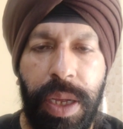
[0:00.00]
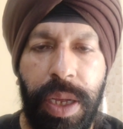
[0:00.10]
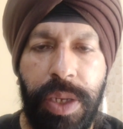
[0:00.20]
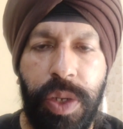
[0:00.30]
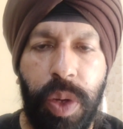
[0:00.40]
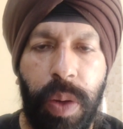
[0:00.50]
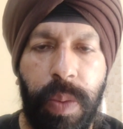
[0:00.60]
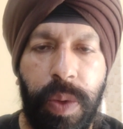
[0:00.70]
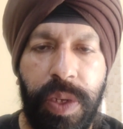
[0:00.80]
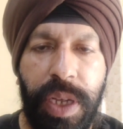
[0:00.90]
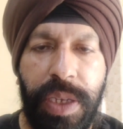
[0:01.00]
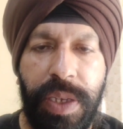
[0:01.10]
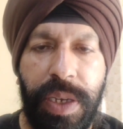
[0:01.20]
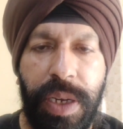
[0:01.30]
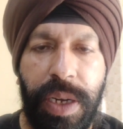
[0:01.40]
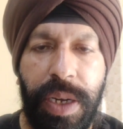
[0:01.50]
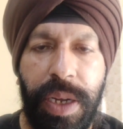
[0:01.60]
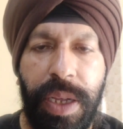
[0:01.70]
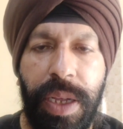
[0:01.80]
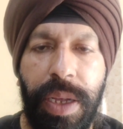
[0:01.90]
His job was considered
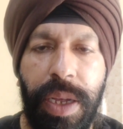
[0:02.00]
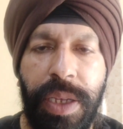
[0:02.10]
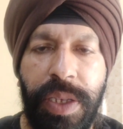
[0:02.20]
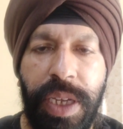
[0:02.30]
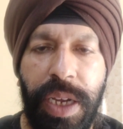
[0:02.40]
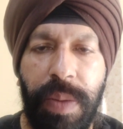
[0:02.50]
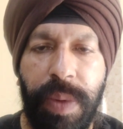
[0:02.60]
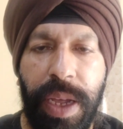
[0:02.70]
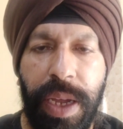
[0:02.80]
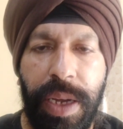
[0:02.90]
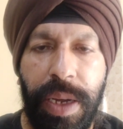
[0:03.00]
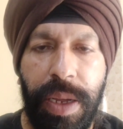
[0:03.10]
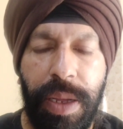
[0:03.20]
insignificant